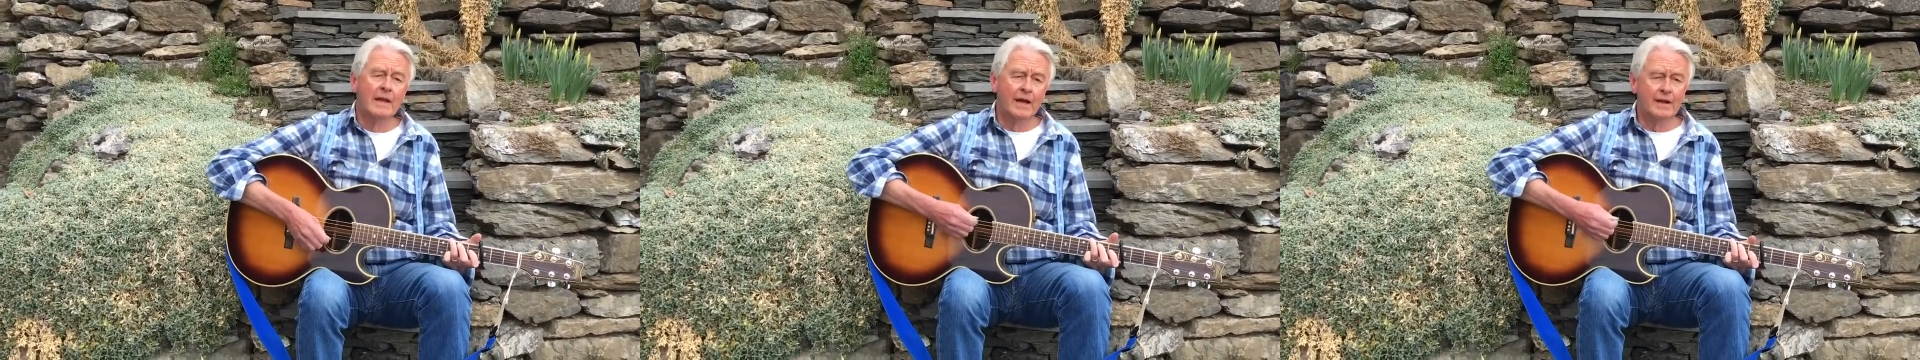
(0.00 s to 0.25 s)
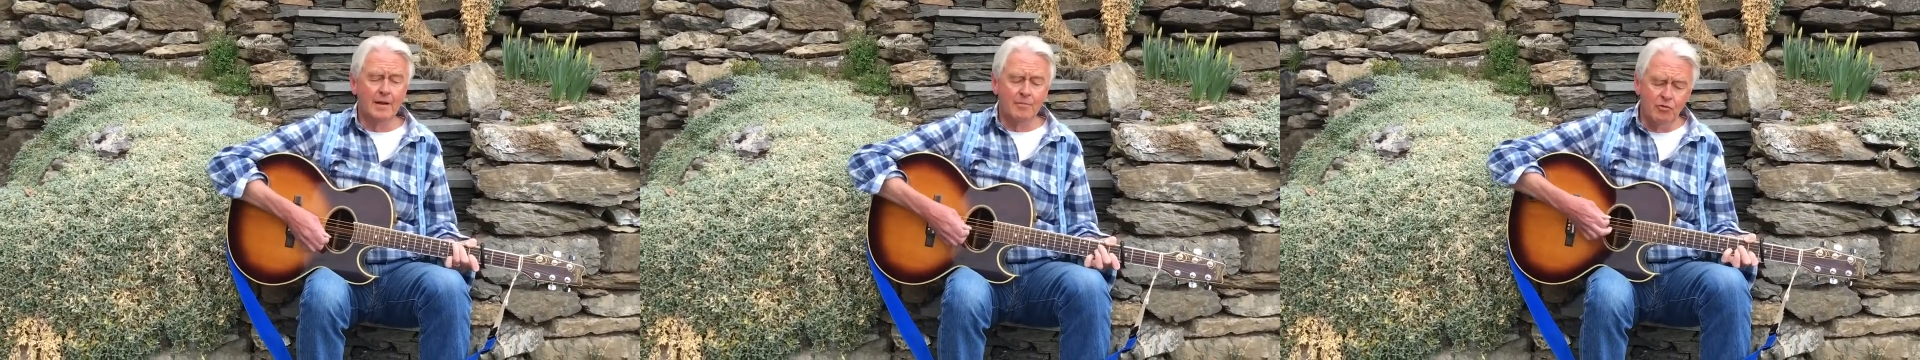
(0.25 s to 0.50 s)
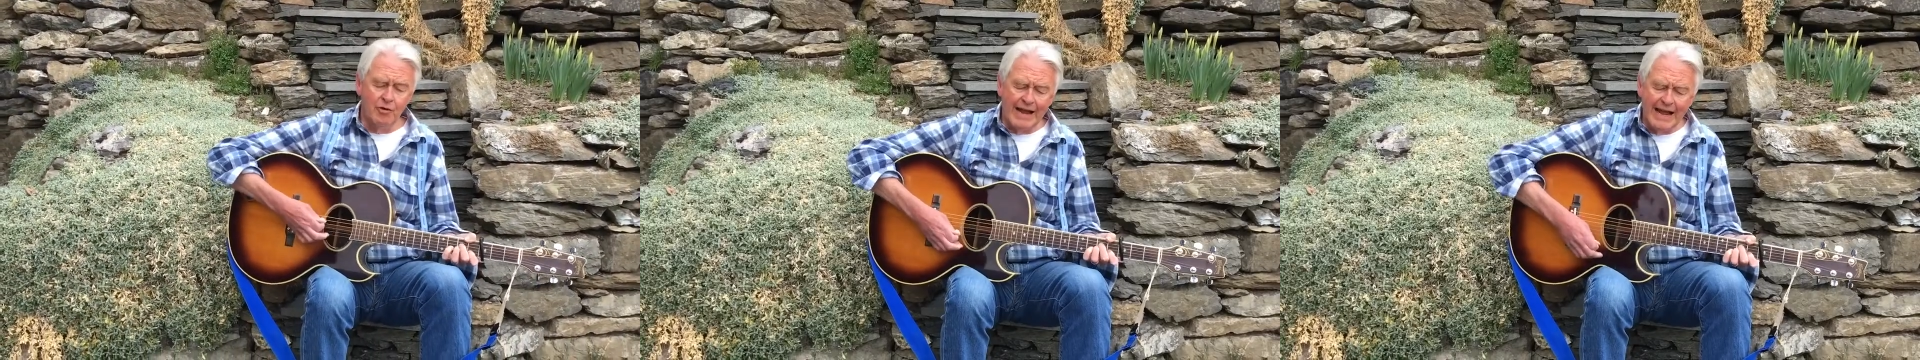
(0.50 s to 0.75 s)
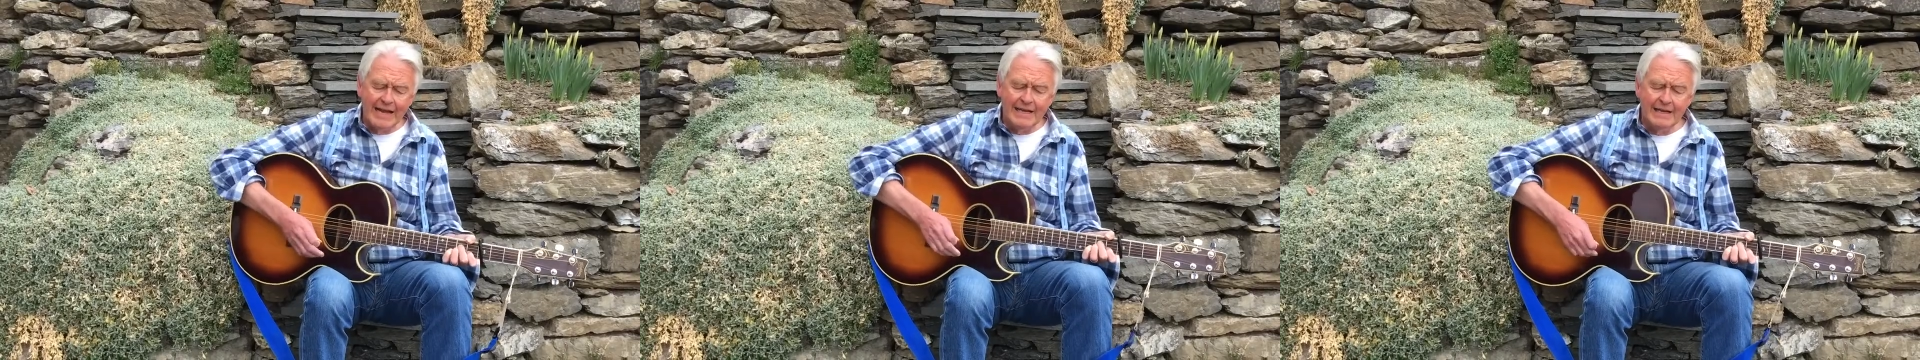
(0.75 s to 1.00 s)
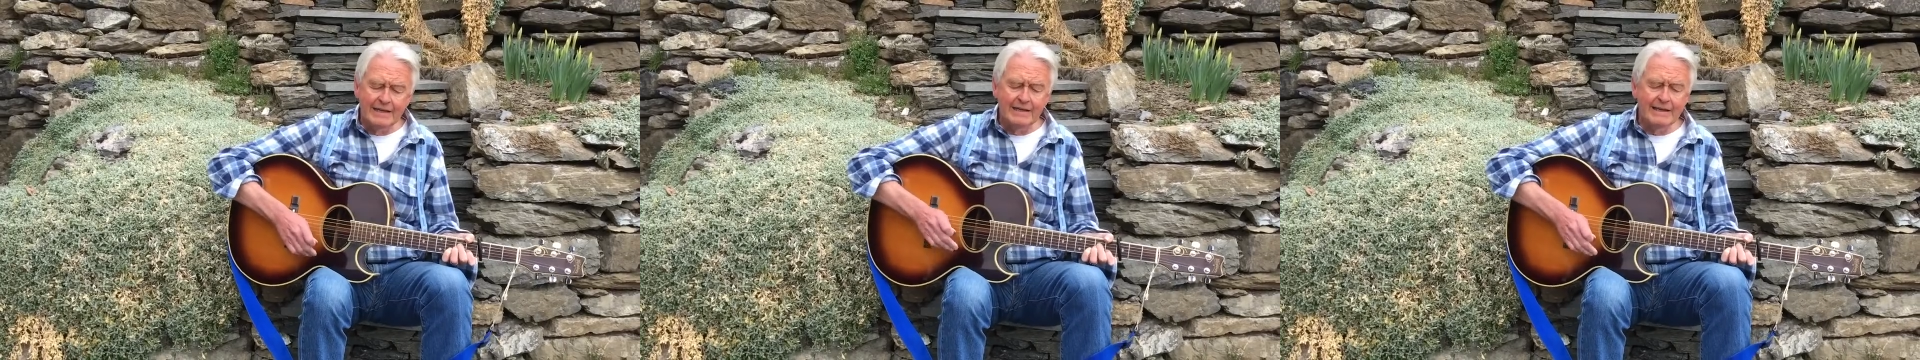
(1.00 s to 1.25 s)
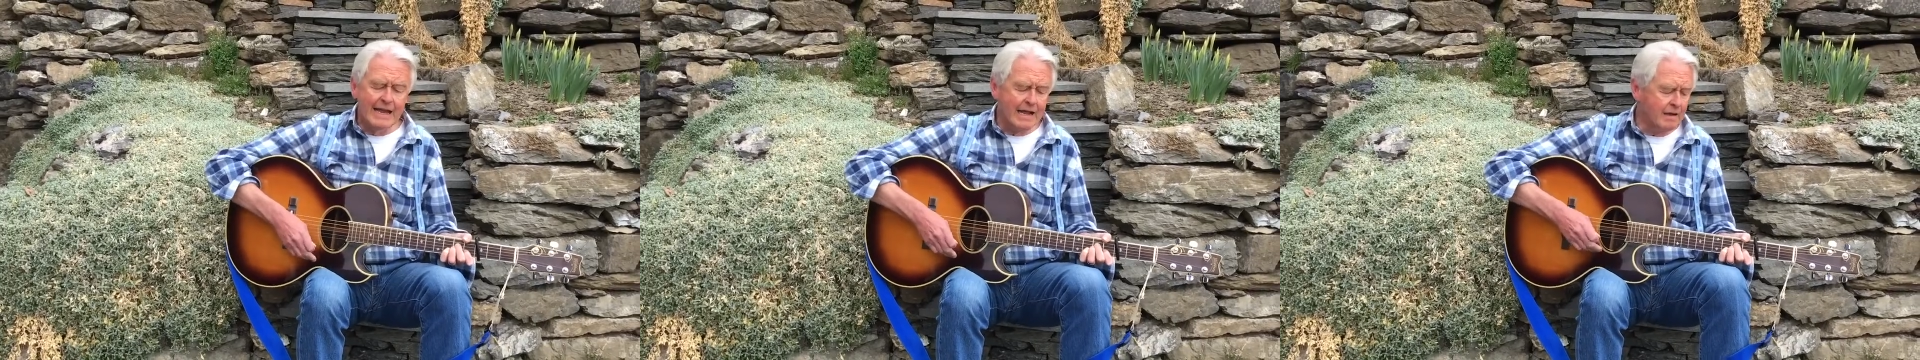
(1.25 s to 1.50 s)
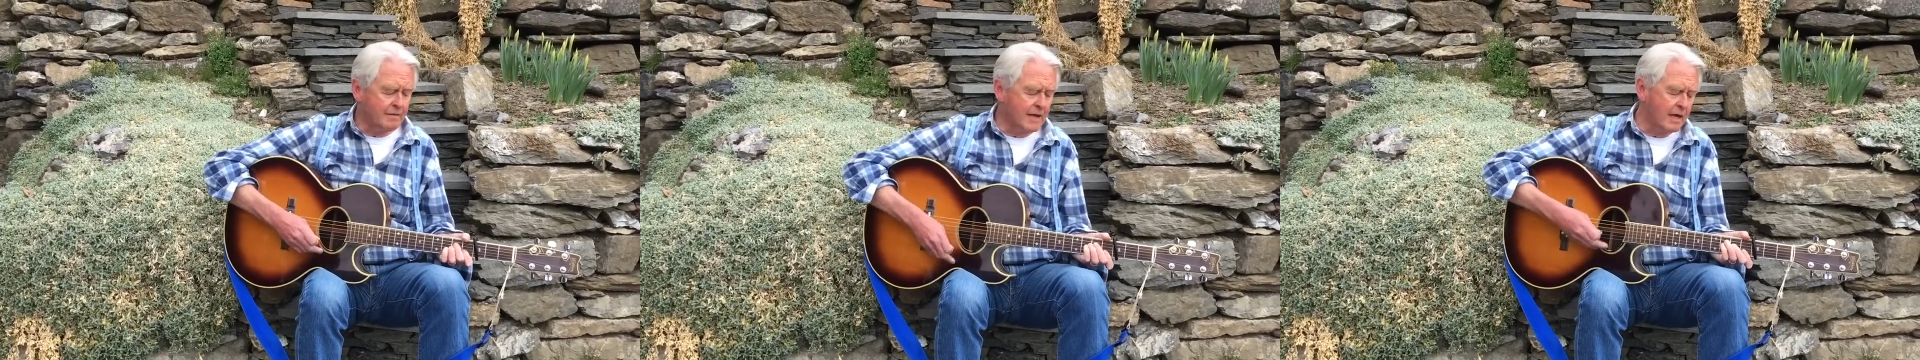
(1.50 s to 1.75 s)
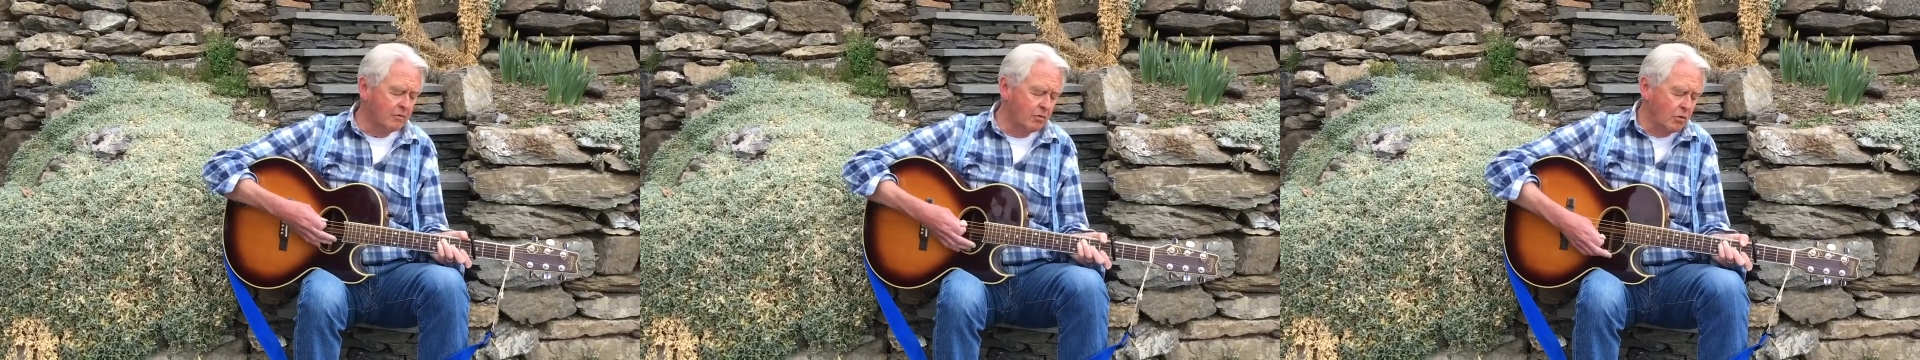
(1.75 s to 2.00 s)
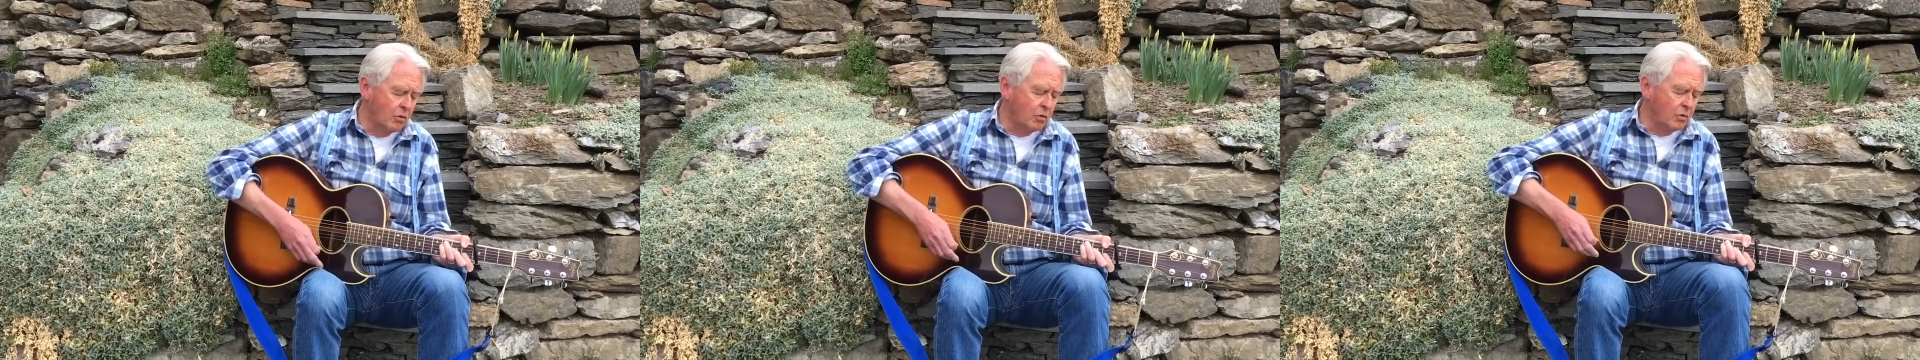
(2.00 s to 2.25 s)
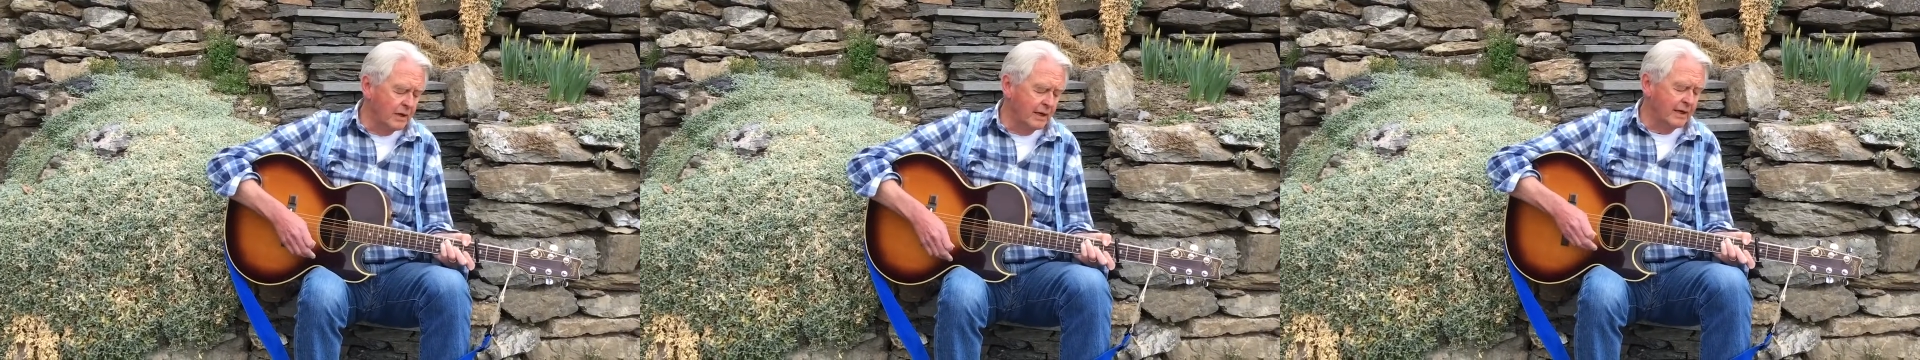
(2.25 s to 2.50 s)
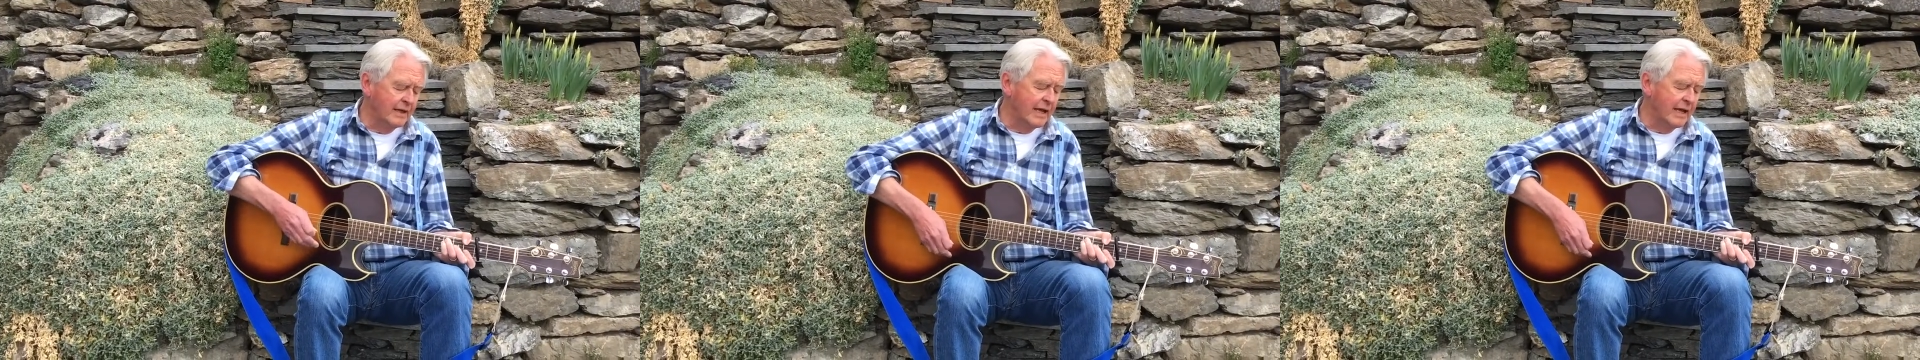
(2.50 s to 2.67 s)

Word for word: And I'm riding down that road and I